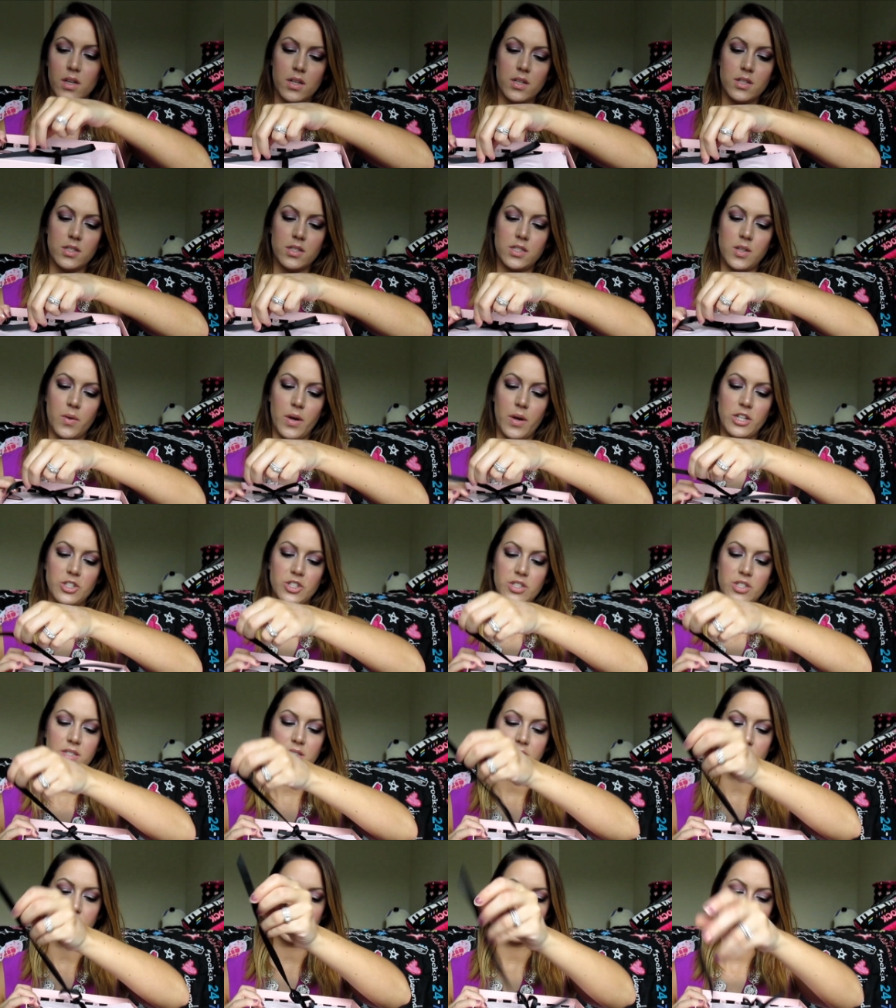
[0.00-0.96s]
So I
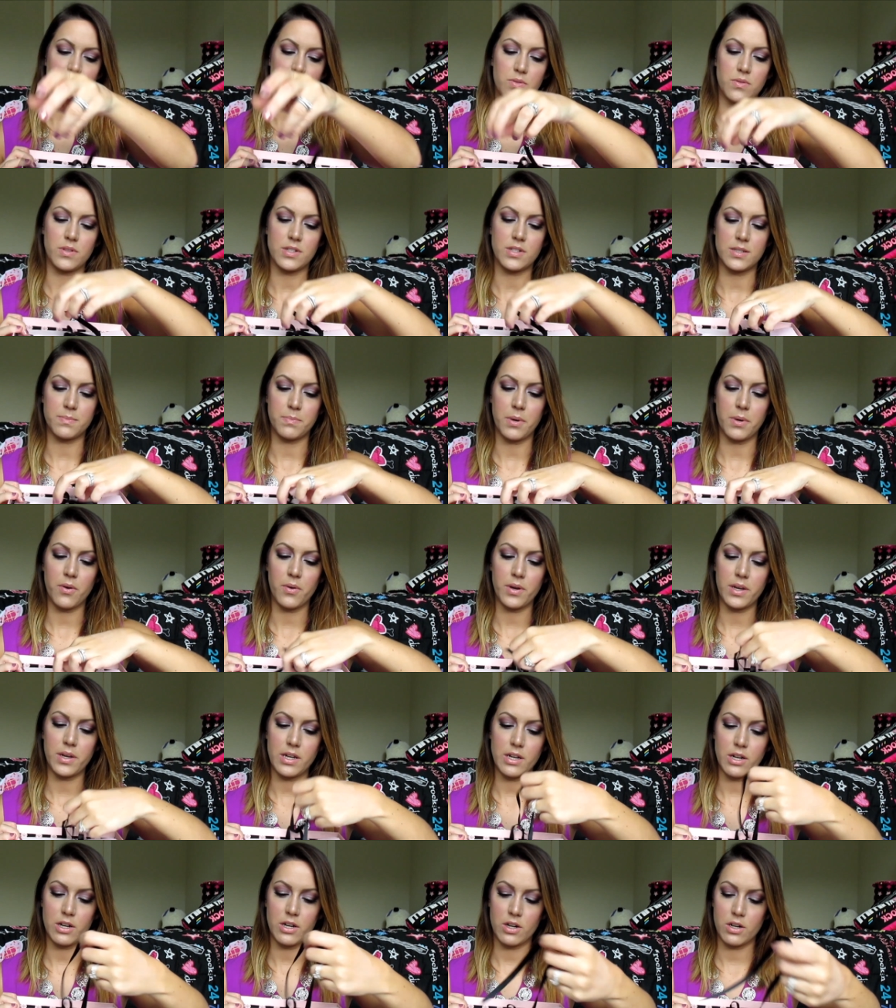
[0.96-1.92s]
just undo this bow
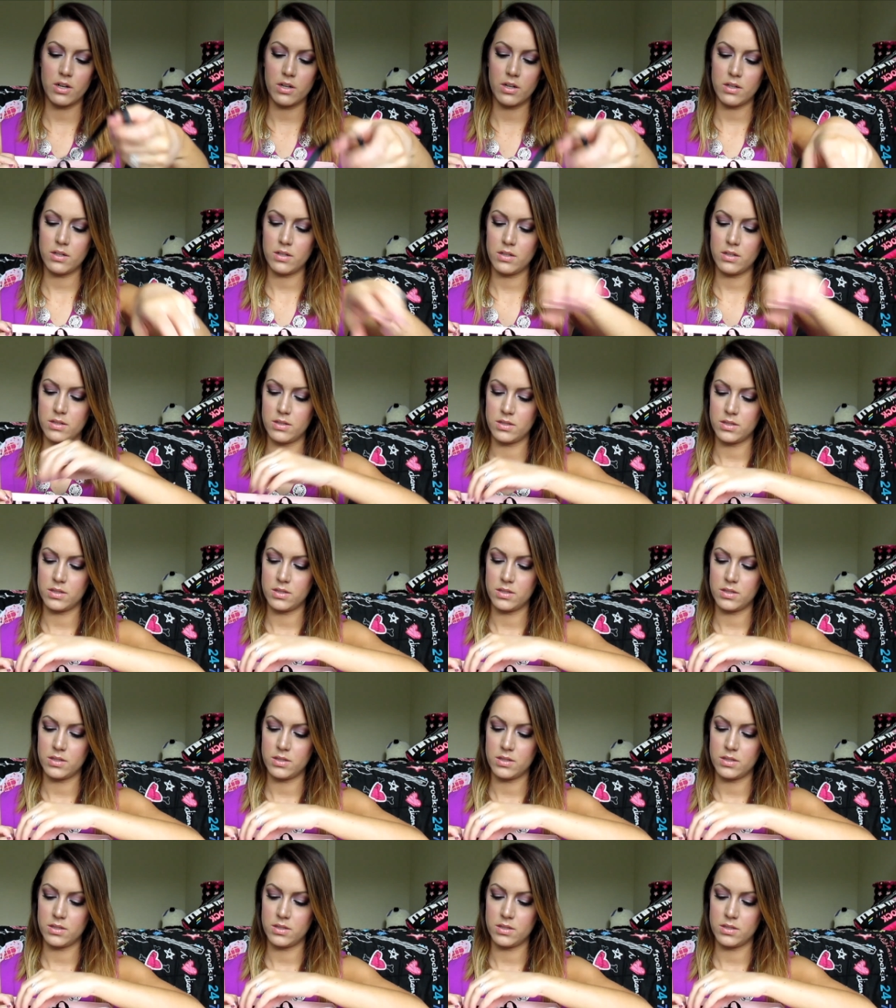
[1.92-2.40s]
here